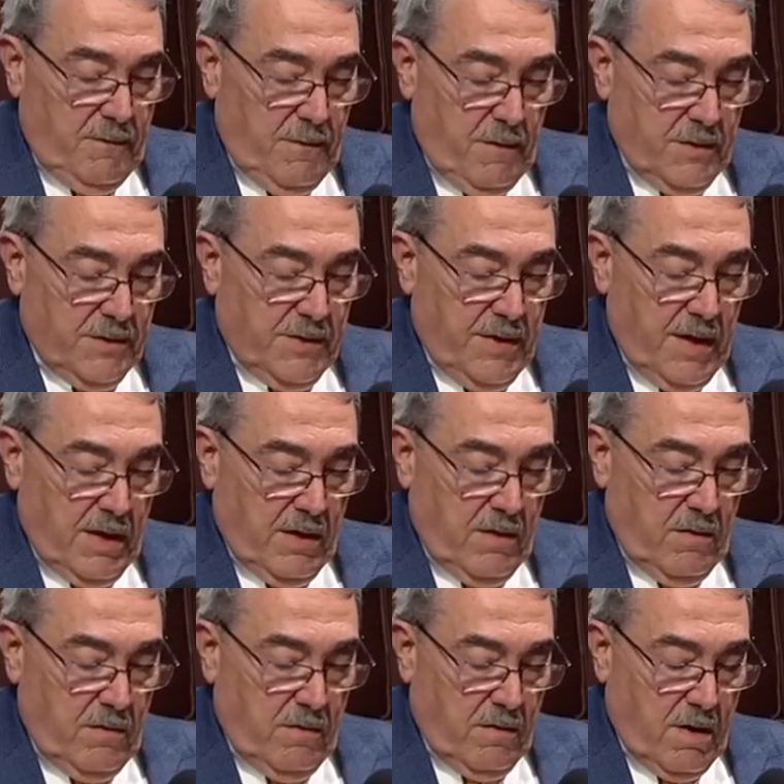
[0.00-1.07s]
first thank
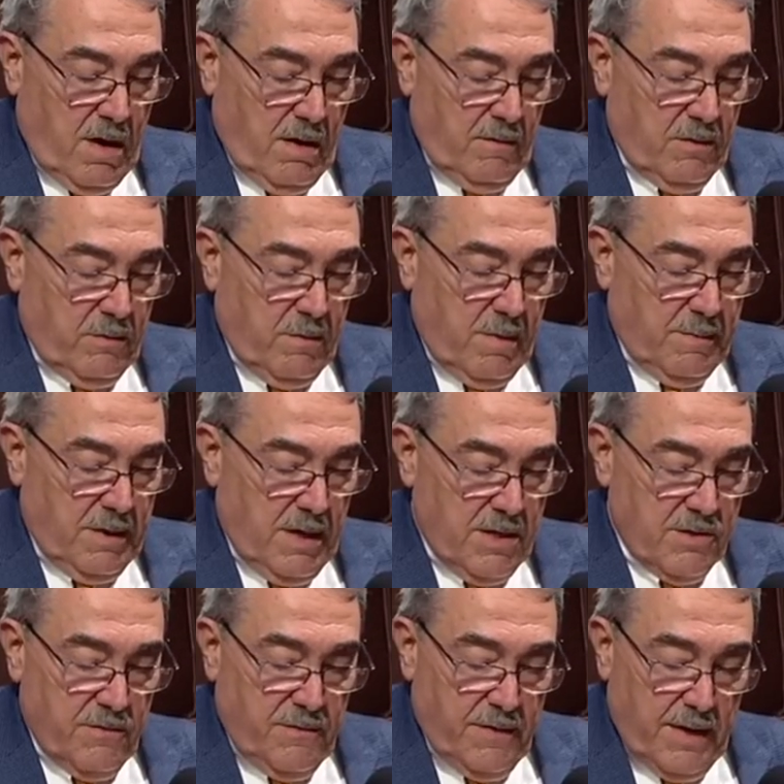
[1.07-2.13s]
you, Congresswoman
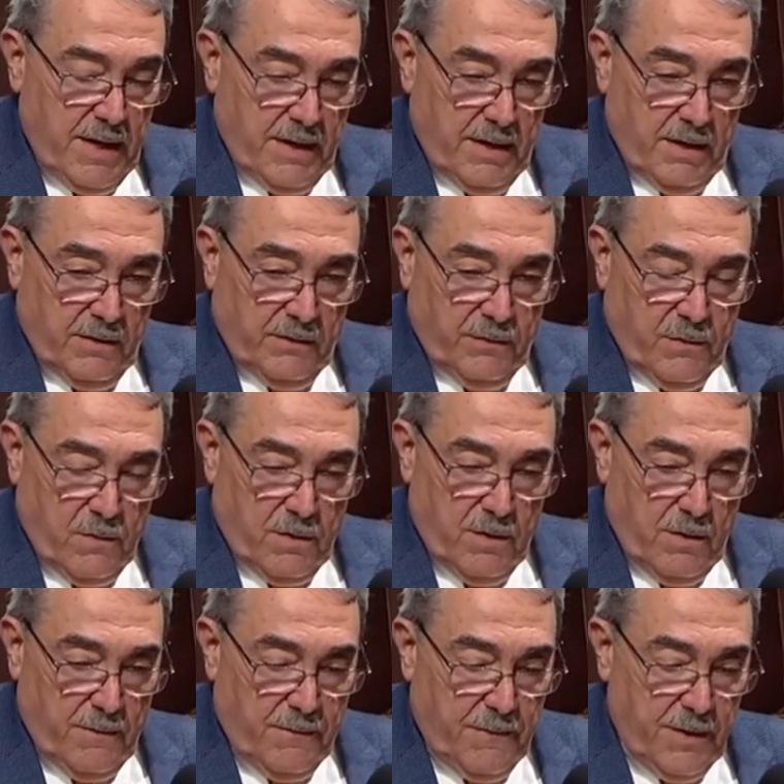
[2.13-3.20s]
Ledger Fernandez, for
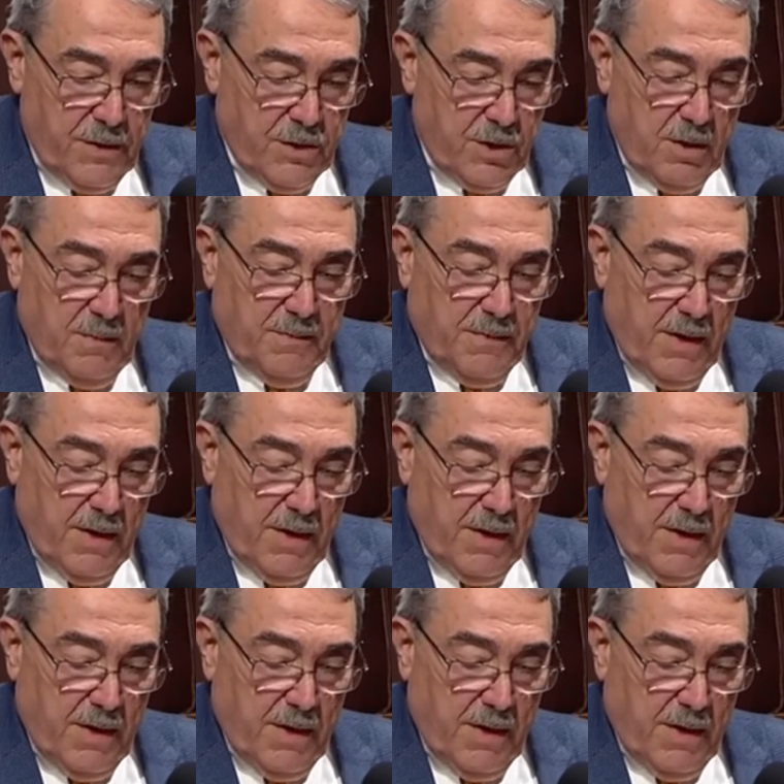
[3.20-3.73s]
your friendship.